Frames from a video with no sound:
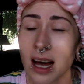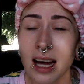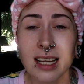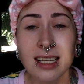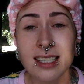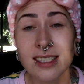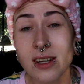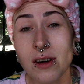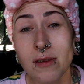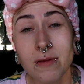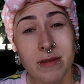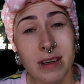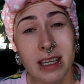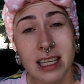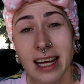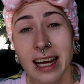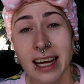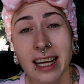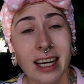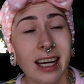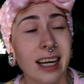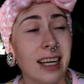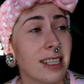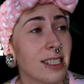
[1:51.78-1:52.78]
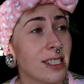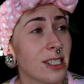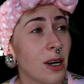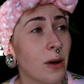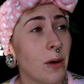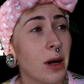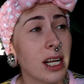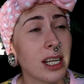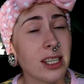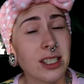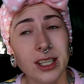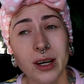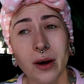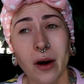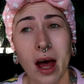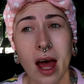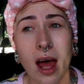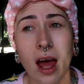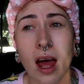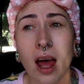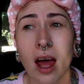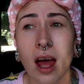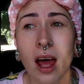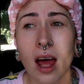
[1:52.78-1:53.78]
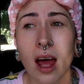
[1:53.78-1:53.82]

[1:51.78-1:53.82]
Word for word: I just don't feel like it. I just don't want to do it.